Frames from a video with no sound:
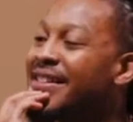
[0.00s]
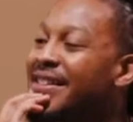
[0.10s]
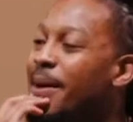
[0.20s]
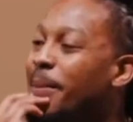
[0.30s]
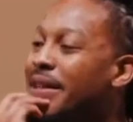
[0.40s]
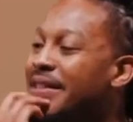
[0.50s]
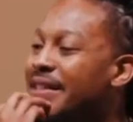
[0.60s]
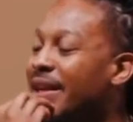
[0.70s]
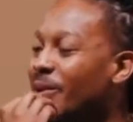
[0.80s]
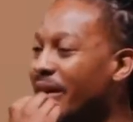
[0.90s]
Somebody
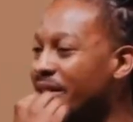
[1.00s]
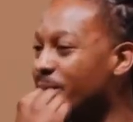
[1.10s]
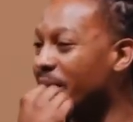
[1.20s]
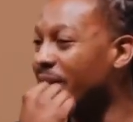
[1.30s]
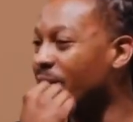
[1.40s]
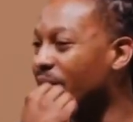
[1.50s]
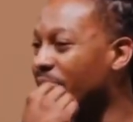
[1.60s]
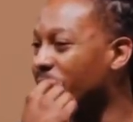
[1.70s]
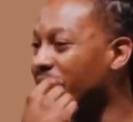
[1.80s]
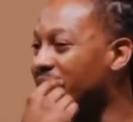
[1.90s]
said, What is my thought
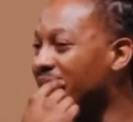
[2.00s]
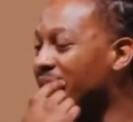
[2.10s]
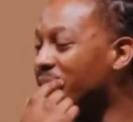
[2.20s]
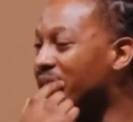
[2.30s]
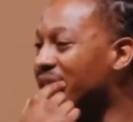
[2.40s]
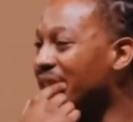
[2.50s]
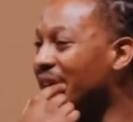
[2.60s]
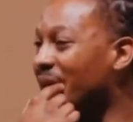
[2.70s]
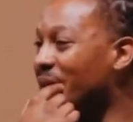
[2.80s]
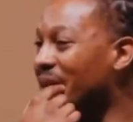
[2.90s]
about celebrating
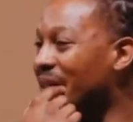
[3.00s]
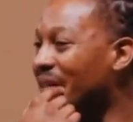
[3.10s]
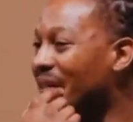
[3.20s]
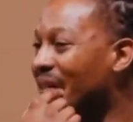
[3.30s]
Halloween?